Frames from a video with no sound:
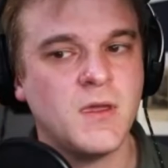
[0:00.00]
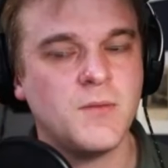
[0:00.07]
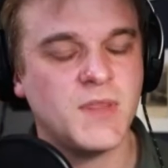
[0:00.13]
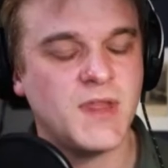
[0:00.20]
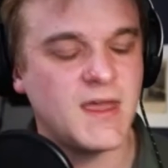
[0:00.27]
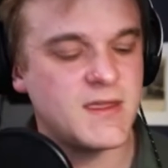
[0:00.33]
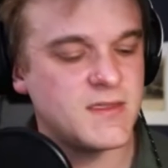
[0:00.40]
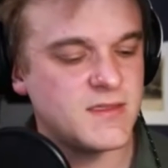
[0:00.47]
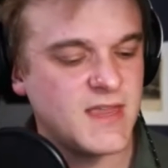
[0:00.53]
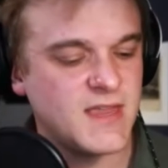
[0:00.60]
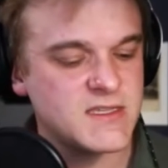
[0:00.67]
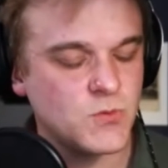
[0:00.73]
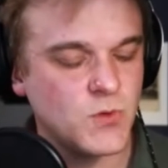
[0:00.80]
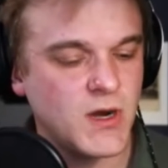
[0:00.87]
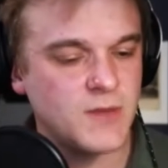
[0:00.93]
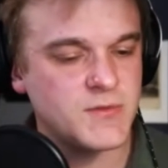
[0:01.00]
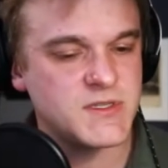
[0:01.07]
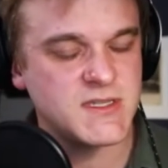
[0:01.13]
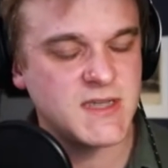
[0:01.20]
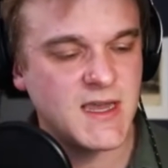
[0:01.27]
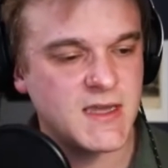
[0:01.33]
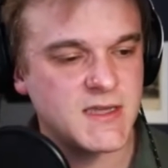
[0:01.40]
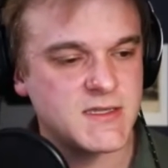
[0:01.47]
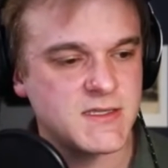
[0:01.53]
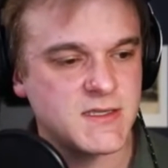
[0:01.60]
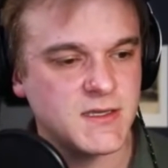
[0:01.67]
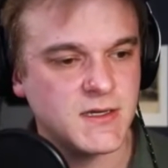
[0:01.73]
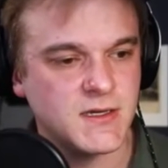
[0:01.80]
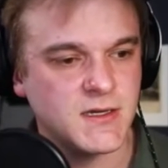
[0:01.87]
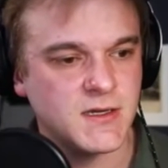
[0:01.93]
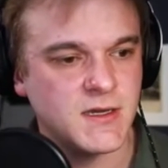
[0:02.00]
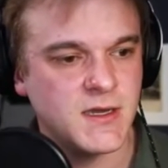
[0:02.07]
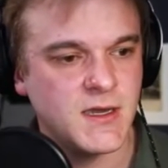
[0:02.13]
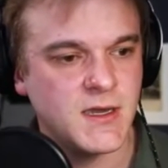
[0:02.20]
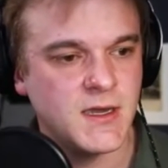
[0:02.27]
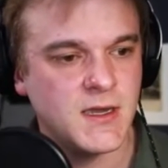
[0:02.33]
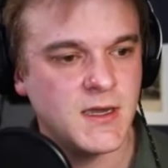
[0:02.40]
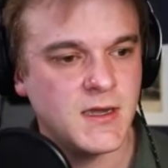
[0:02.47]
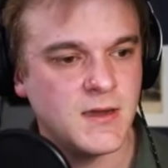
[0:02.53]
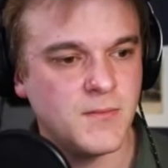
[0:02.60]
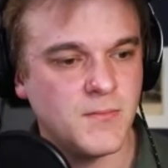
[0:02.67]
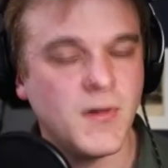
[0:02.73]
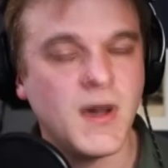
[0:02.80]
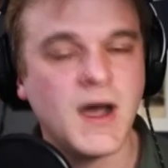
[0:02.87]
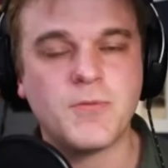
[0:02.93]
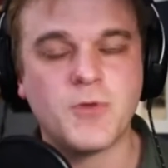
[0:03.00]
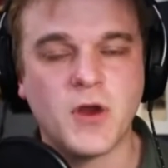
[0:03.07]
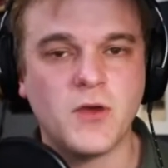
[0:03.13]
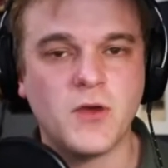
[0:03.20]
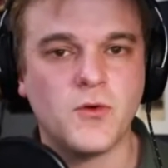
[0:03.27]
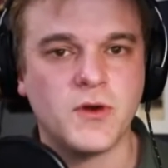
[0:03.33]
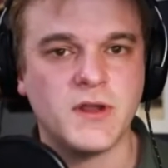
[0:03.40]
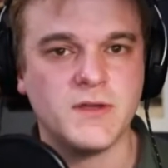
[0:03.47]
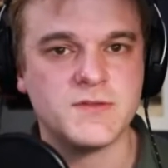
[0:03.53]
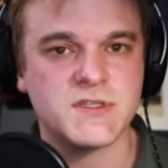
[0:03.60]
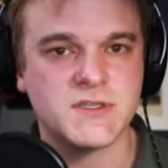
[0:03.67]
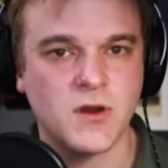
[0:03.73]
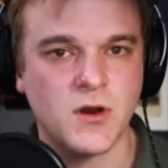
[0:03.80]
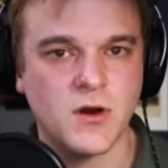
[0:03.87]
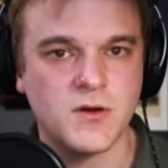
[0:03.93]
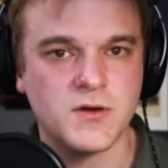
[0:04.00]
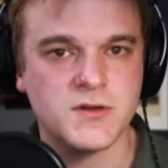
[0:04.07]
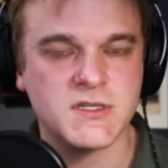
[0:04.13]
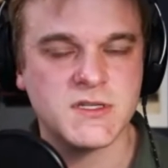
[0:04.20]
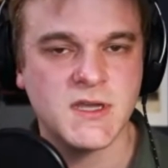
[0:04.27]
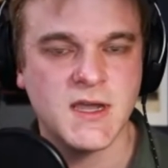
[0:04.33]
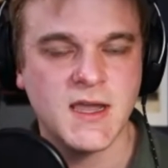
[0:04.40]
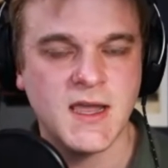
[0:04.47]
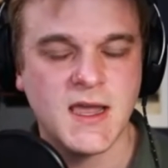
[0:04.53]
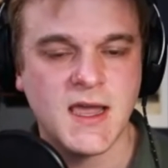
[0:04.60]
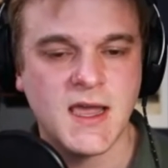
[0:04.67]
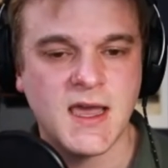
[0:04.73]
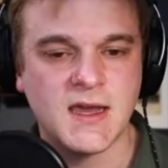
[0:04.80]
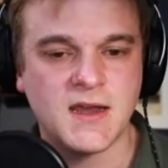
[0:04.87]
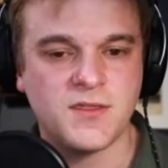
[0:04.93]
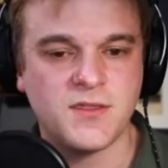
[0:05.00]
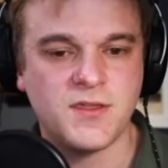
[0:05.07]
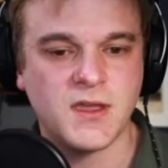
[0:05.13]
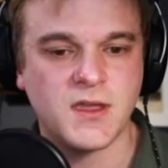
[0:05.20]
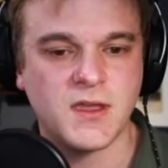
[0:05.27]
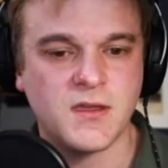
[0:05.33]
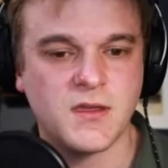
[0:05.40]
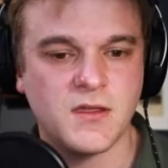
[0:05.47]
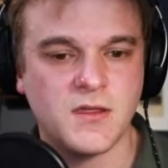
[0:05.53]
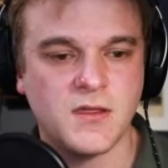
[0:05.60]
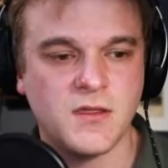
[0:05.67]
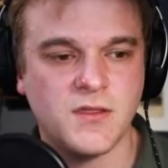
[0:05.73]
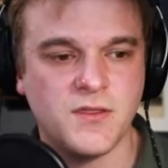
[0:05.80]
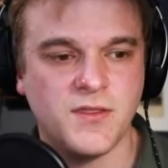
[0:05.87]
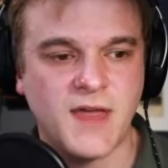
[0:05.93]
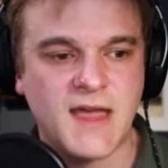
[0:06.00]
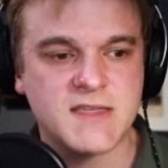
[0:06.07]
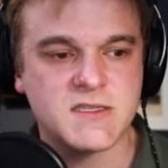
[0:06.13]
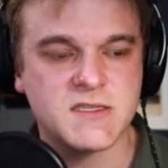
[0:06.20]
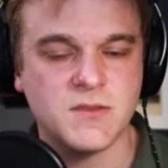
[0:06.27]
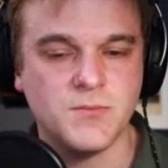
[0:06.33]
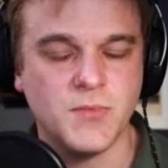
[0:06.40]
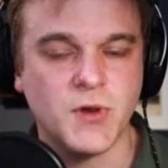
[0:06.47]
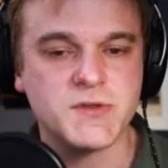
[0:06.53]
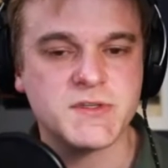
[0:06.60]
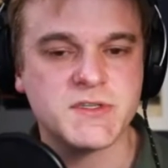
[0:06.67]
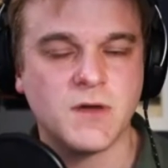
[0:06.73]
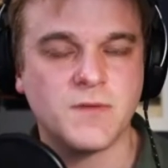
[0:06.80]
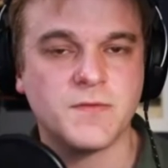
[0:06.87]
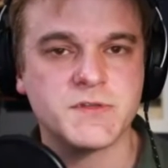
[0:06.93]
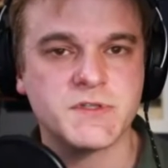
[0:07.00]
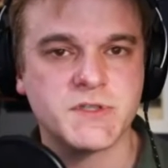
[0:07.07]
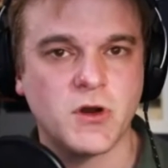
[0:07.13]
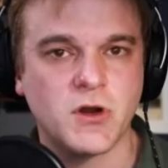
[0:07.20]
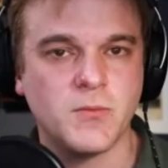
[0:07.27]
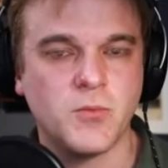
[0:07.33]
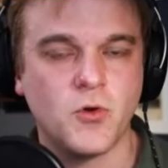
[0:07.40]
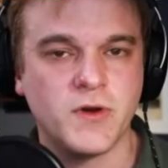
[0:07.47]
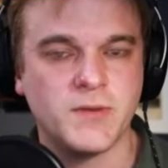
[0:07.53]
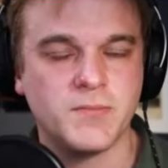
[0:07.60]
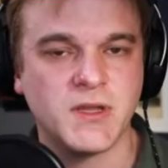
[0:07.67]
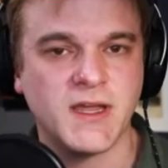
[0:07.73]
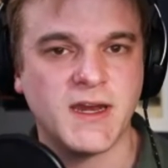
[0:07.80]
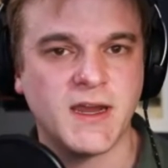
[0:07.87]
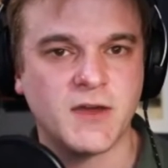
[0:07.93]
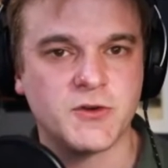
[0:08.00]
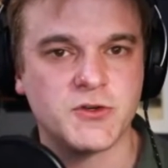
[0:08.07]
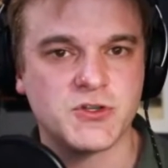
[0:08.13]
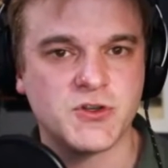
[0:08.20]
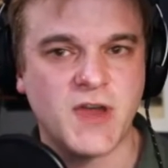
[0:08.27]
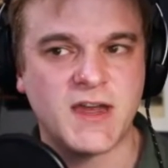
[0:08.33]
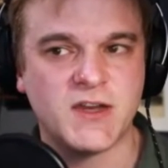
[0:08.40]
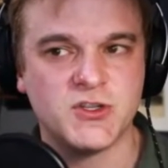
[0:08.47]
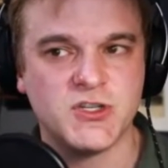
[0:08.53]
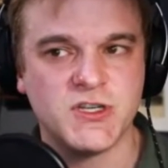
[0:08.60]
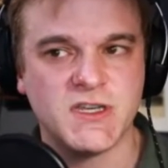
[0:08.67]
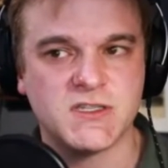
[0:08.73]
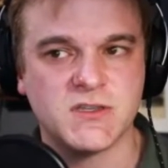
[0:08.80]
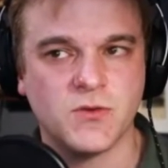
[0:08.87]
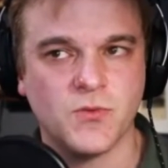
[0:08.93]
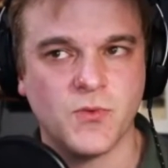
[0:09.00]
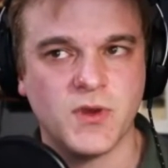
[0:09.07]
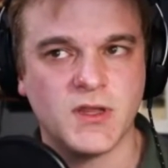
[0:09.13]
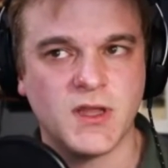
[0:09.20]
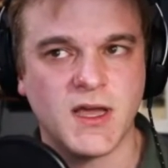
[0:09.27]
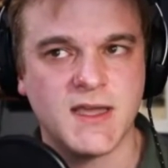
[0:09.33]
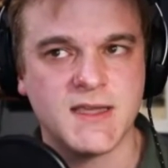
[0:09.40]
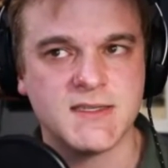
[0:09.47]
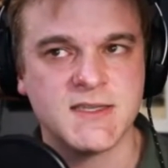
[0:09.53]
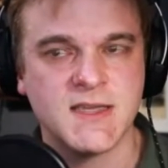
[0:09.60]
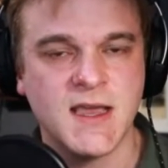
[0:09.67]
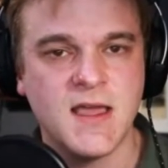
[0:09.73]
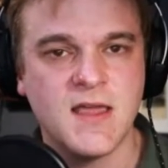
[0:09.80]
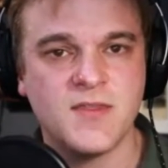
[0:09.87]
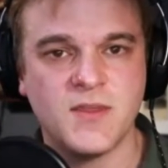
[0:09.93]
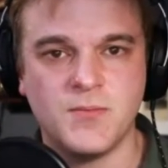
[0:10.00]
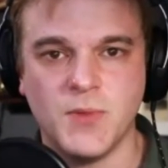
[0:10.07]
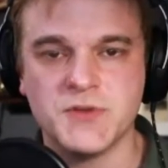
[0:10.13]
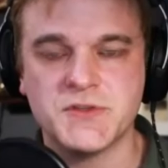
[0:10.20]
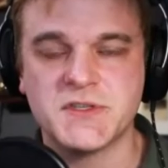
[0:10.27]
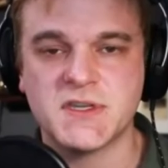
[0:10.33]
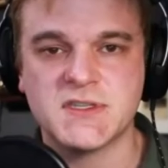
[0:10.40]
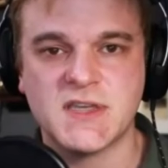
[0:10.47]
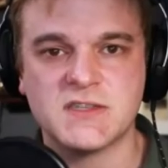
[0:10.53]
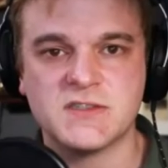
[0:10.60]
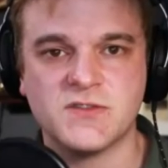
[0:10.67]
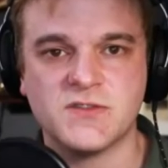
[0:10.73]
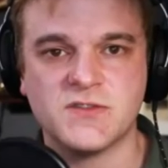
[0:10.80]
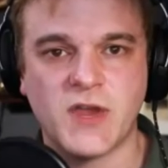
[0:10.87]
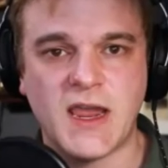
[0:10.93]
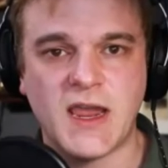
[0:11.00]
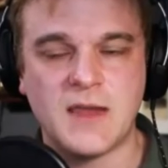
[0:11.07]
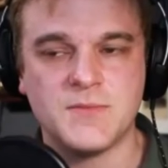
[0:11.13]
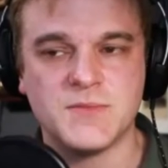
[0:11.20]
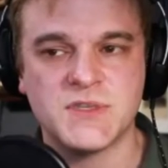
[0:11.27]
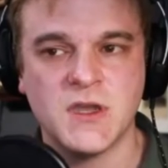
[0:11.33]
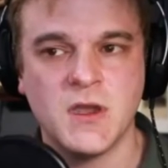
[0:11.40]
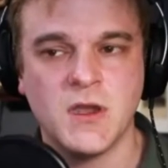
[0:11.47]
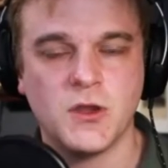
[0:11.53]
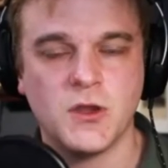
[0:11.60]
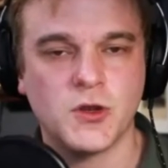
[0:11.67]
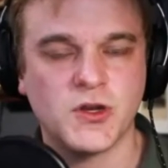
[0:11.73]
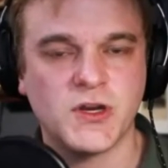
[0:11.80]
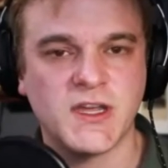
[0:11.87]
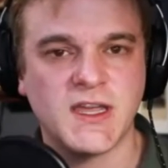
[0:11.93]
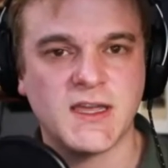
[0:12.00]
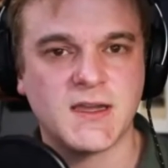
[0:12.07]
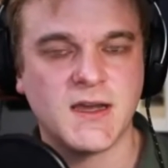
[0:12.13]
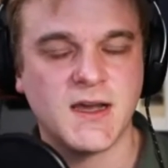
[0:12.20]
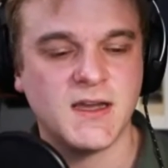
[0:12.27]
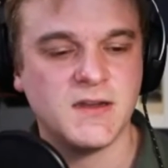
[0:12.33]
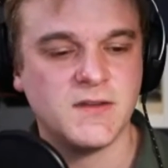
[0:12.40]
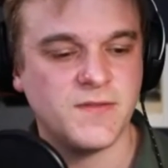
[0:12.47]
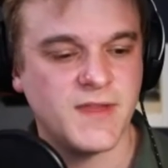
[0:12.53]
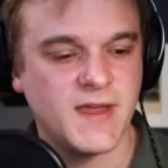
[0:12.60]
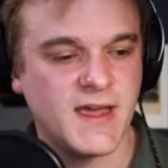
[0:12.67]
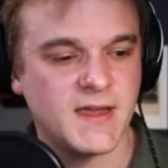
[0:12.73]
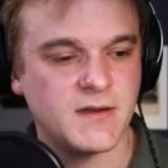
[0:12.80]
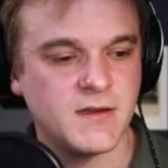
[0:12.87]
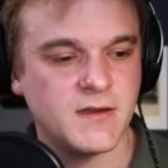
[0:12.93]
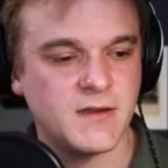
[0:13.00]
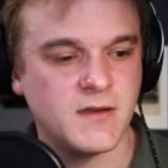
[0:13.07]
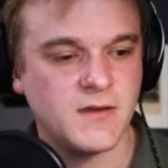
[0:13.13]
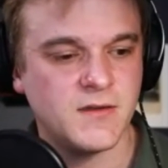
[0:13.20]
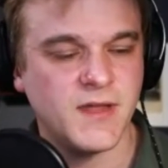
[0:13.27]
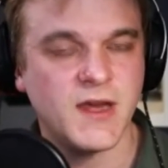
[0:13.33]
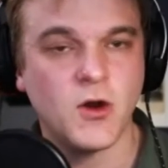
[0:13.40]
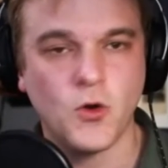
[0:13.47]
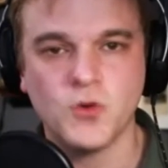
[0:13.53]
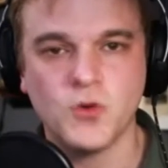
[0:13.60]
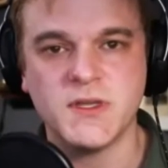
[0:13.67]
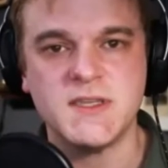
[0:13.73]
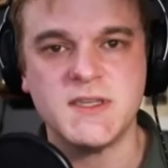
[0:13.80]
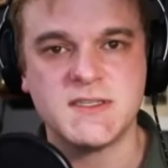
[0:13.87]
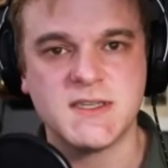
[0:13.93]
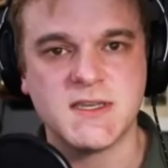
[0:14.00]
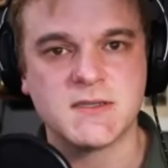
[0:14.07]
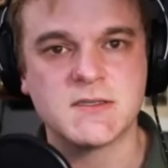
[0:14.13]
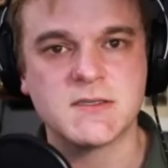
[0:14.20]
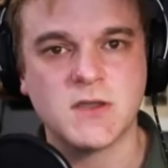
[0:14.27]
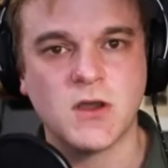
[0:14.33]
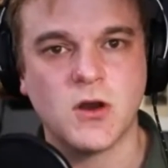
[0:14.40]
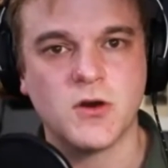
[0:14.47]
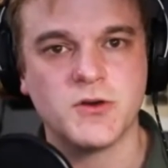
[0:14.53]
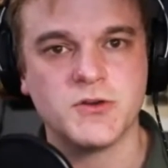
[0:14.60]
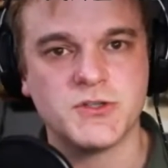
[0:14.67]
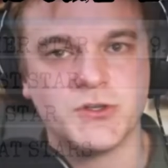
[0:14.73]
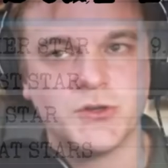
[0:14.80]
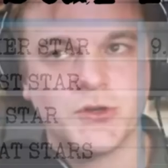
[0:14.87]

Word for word: but that that's what i would say is the my priority of stars and i think that's the most helpful starting point of planning out your strategy is to realize that most successful games you're going to get kind of that that holy six stars you're